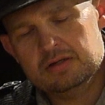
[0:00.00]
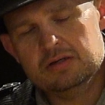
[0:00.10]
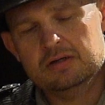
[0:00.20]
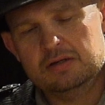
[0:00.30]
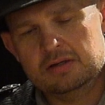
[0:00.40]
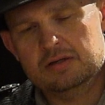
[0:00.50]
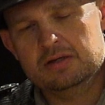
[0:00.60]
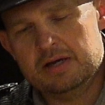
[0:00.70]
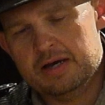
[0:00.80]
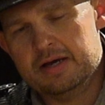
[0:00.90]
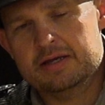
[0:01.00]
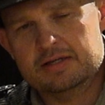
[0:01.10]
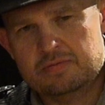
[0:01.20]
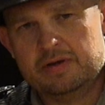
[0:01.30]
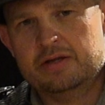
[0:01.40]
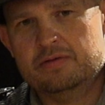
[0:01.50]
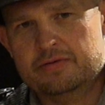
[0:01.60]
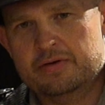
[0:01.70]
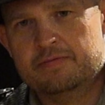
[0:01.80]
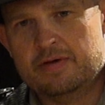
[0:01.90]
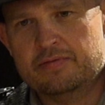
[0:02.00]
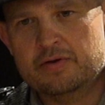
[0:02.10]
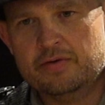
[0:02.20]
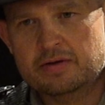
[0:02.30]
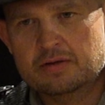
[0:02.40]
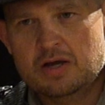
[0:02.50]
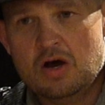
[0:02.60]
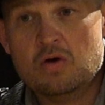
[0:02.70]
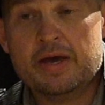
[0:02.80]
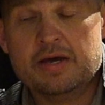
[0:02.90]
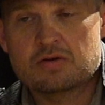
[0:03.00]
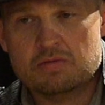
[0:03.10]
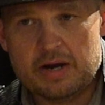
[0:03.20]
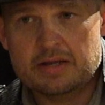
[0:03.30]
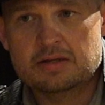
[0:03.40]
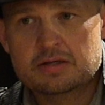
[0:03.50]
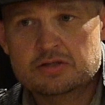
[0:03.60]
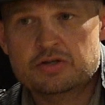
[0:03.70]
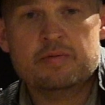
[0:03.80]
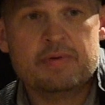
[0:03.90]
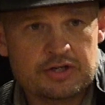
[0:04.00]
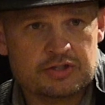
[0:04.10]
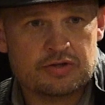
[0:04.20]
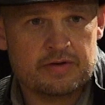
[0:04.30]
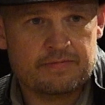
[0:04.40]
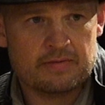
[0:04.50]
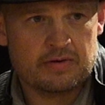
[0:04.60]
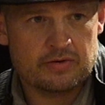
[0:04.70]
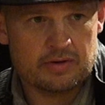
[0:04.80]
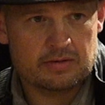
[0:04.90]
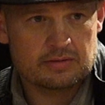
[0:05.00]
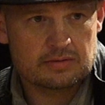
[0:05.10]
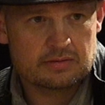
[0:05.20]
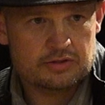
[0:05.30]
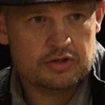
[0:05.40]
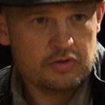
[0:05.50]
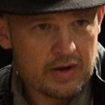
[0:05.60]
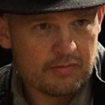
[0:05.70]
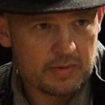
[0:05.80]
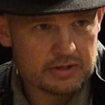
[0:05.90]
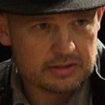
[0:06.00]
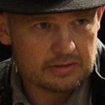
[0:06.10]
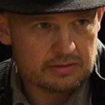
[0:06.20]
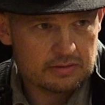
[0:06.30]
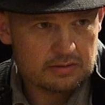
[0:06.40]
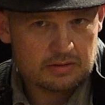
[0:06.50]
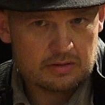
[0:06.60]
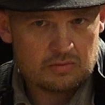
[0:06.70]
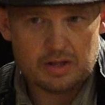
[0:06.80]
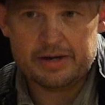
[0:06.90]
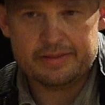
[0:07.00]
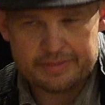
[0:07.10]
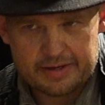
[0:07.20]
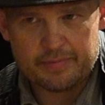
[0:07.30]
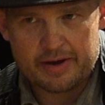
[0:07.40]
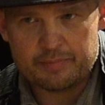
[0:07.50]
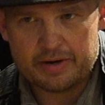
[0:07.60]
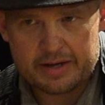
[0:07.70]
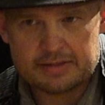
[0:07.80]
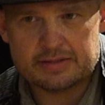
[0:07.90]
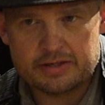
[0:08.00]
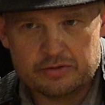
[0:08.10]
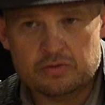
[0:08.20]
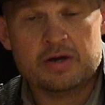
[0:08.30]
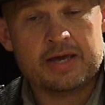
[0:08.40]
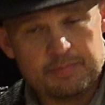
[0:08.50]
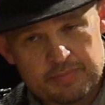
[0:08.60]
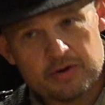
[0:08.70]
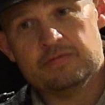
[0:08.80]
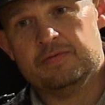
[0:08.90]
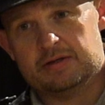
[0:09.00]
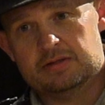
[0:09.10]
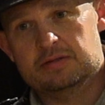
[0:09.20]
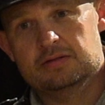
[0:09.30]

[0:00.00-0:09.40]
yeah, I guess we could do thirty-five hundred. Okay, great. So your budget's thirty-five hundred. So you do have a budget. Well, I didn't think about it, but I guess I do. Okay, perfect.